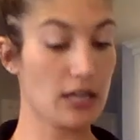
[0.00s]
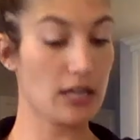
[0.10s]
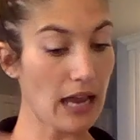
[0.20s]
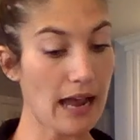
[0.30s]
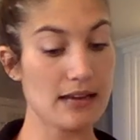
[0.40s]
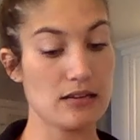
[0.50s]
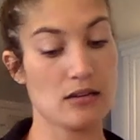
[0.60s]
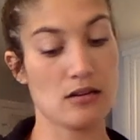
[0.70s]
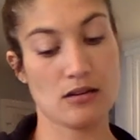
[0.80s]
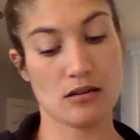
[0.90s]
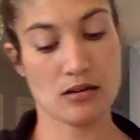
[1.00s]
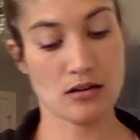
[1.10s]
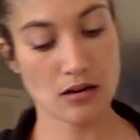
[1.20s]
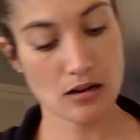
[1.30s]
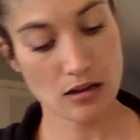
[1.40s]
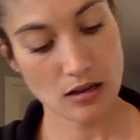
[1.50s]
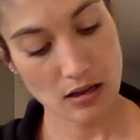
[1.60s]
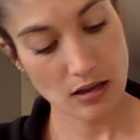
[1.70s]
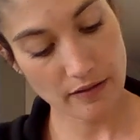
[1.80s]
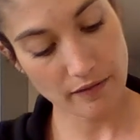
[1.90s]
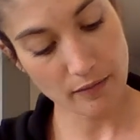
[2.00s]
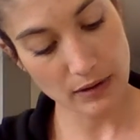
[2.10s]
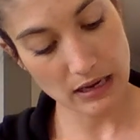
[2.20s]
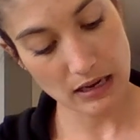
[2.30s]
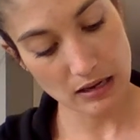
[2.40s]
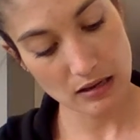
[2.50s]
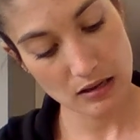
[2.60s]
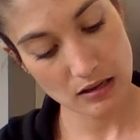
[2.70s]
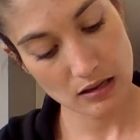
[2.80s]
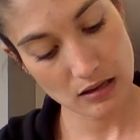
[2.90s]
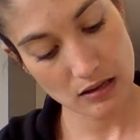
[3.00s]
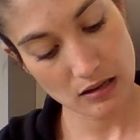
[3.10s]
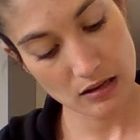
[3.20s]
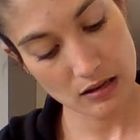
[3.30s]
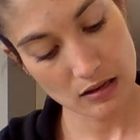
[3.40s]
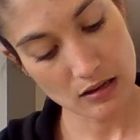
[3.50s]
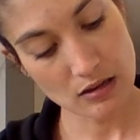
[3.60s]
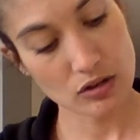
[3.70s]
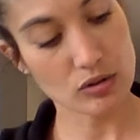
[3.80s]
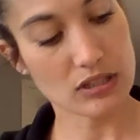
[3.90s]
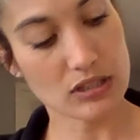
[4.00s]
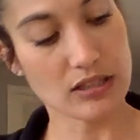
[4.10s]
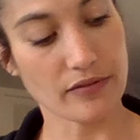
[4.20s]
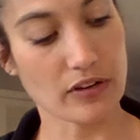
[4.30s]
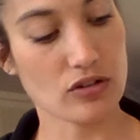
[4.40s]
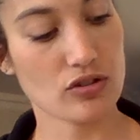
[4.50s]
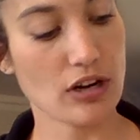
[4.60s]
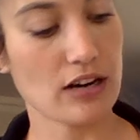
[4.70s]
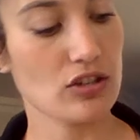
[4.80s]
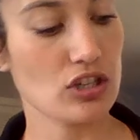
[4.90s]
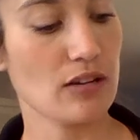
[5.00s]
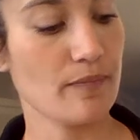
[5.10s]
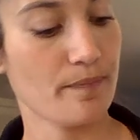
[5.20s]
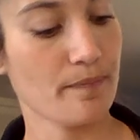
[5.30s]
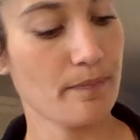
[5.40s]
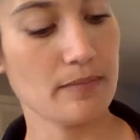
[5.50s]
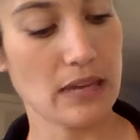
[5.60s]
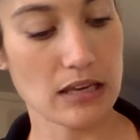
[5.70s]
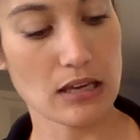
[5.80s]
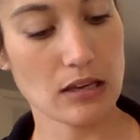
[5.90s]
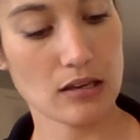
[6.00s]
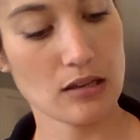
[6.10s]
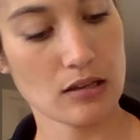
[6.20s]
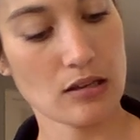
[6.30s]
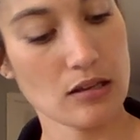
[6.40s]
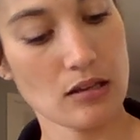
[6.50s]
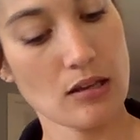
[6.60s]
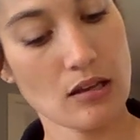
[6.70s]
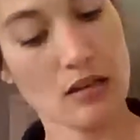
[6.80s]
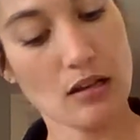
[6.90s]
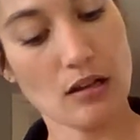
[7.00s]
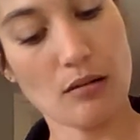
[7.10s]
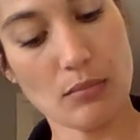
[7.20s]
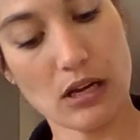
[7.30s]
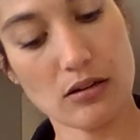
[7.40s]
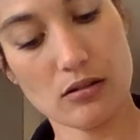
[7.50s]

again if we use a different strategy, making a model.